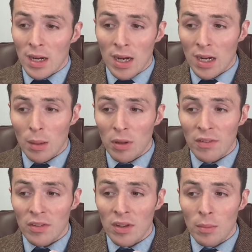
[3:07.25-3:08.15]
A couple of
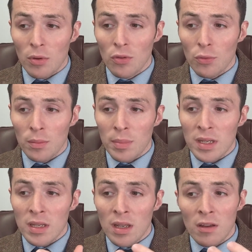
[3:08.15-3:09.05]
examples would
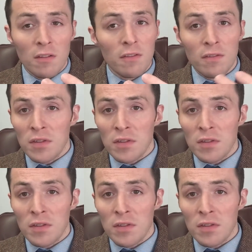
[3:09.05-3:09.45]
be if